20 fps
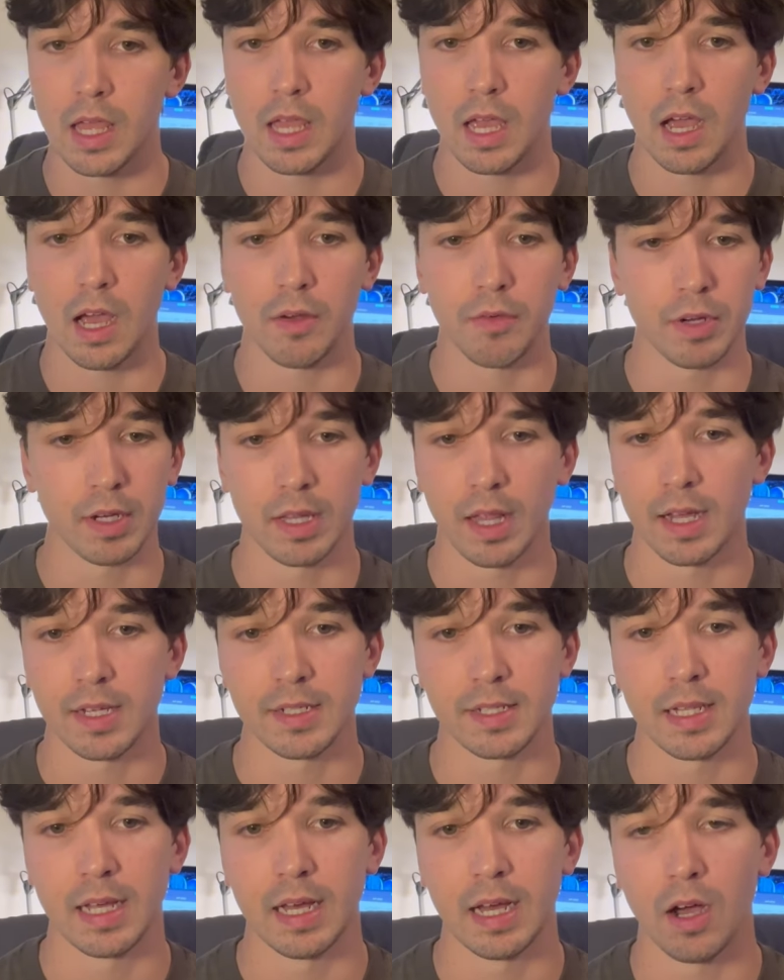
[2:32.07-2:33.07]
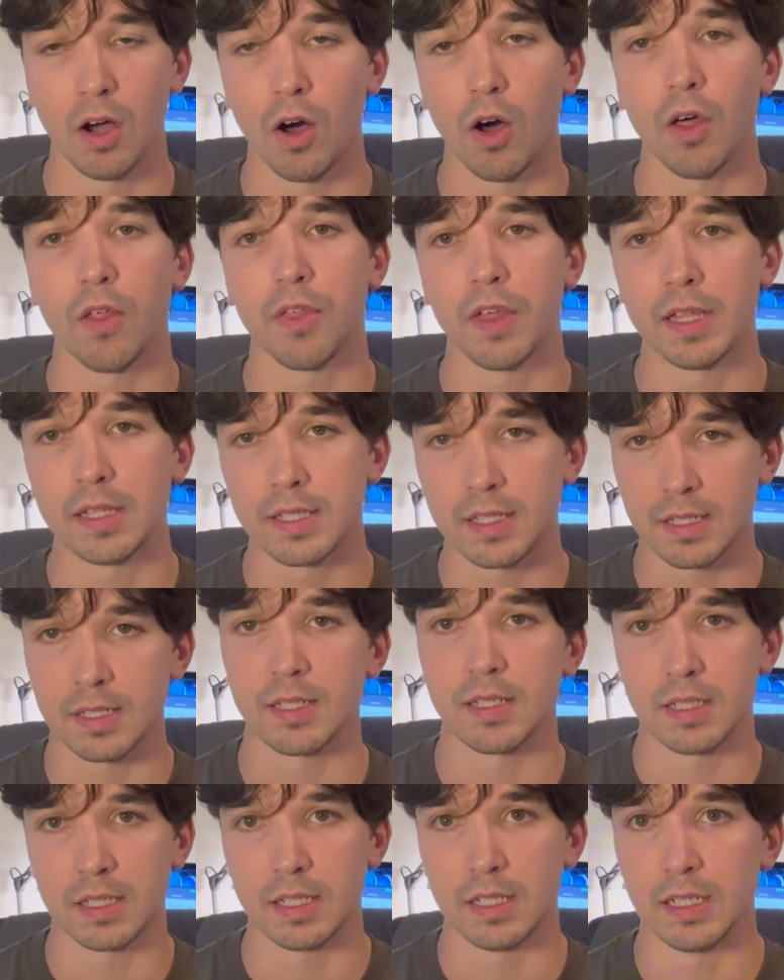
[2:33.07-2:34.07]
I realized that
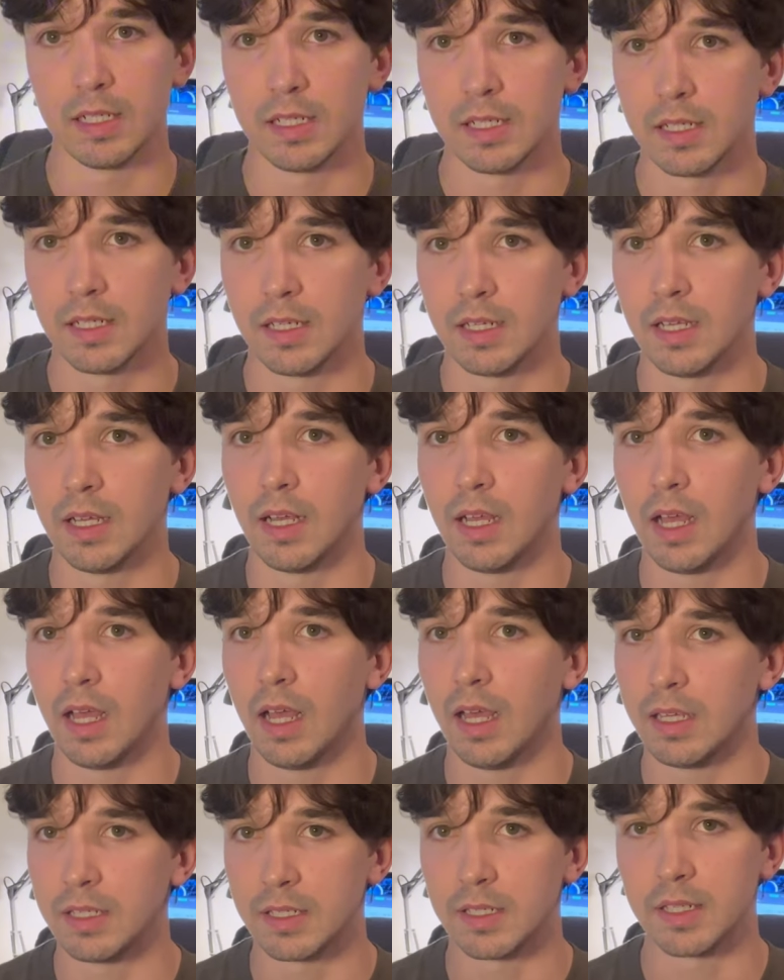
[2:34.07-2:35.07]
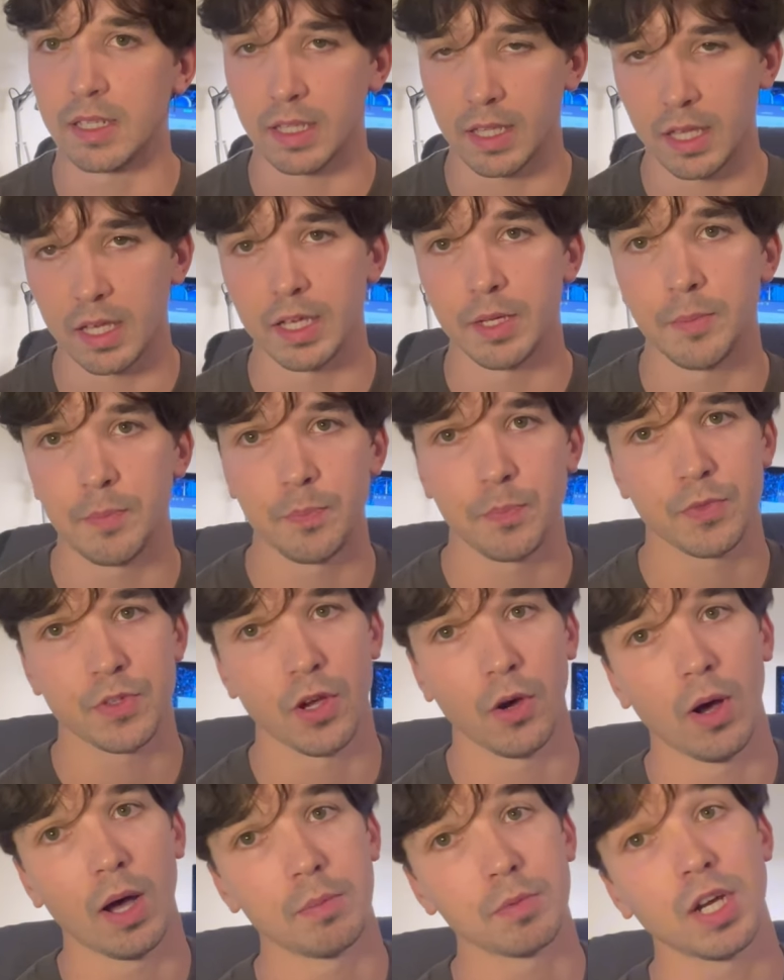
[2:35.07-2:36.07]
authenticity is the key. So
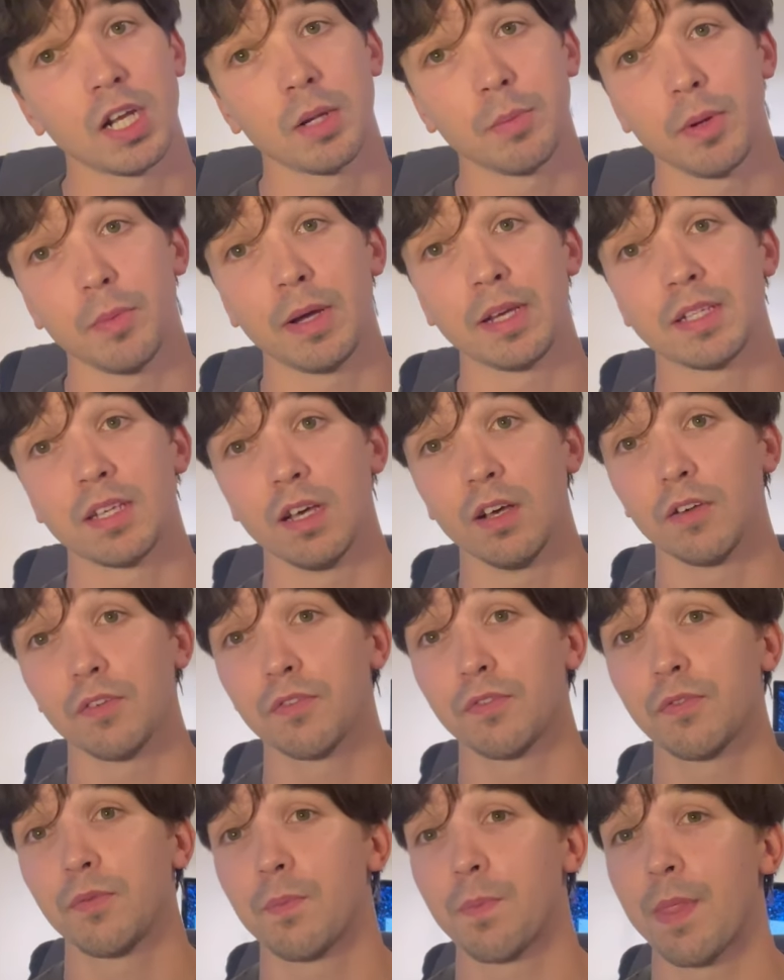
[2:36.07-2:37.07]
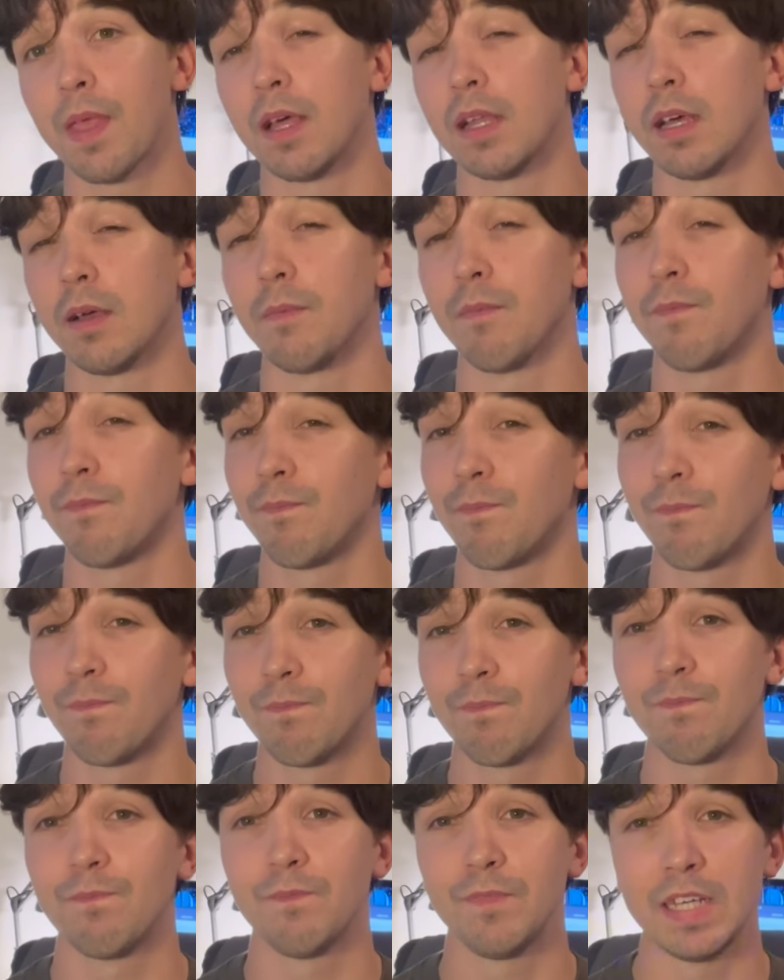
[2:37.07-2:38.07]
I'm trying to be myself, and I'm
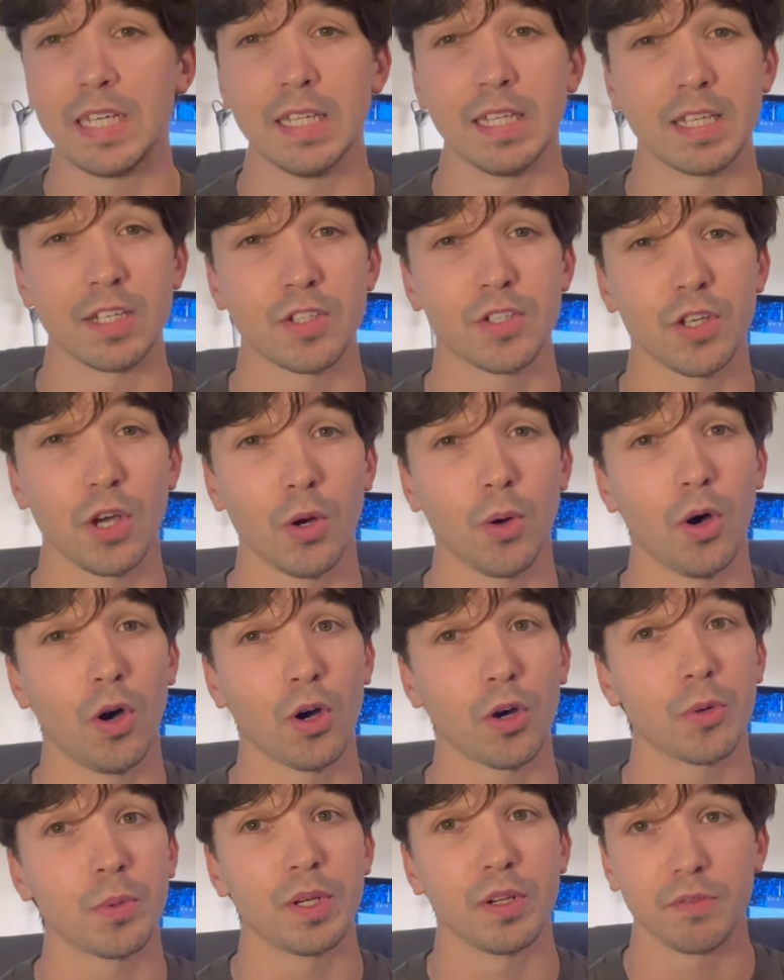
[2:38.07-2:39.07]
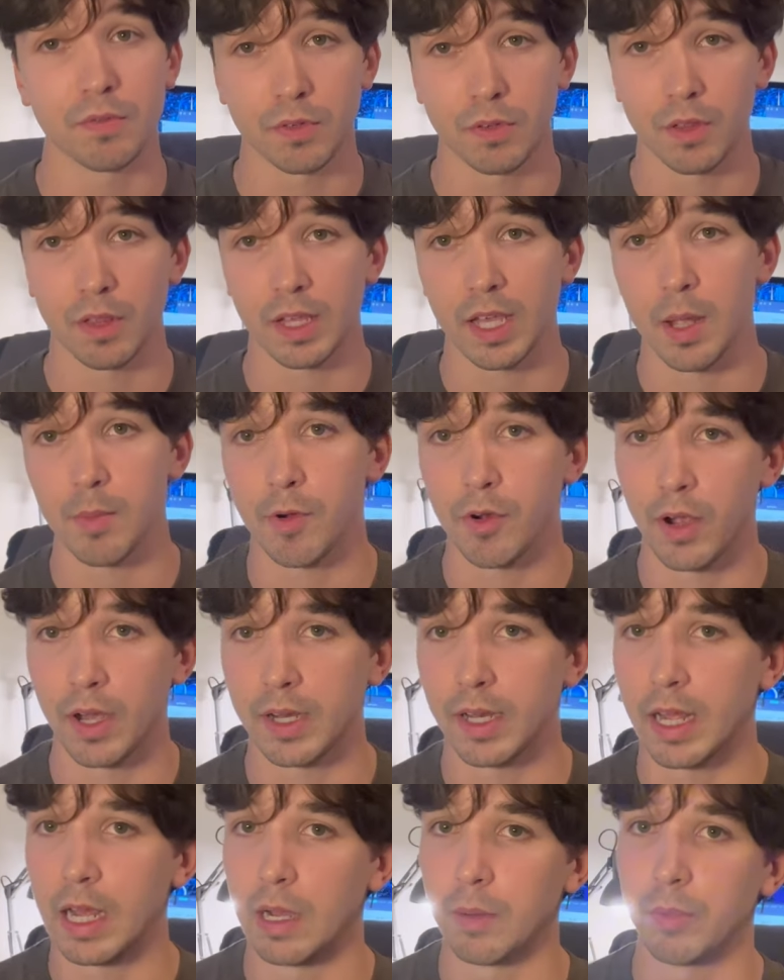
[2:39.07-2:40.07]
feeling so awkward in front of the camera right
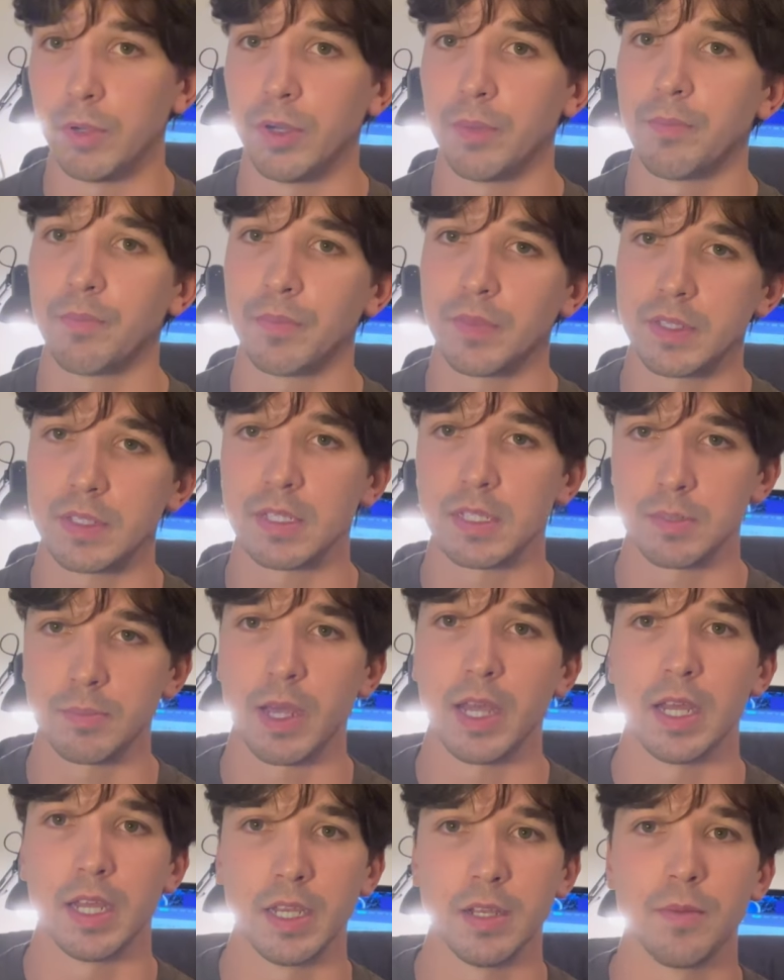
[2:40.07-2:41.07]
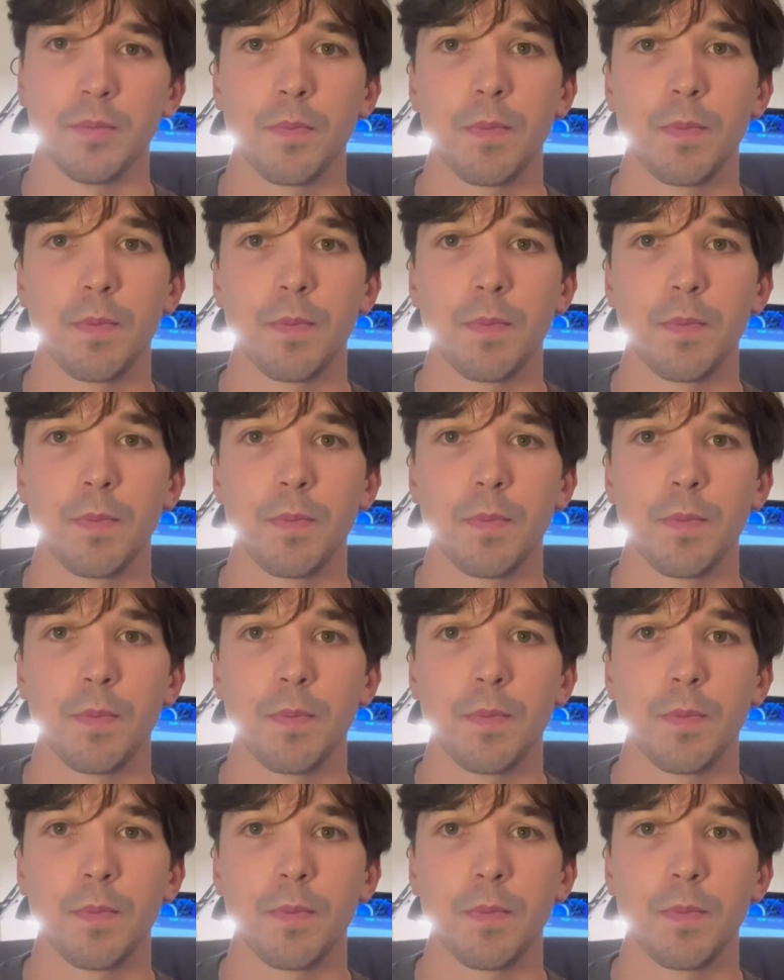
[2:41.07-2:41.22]
now, but this is my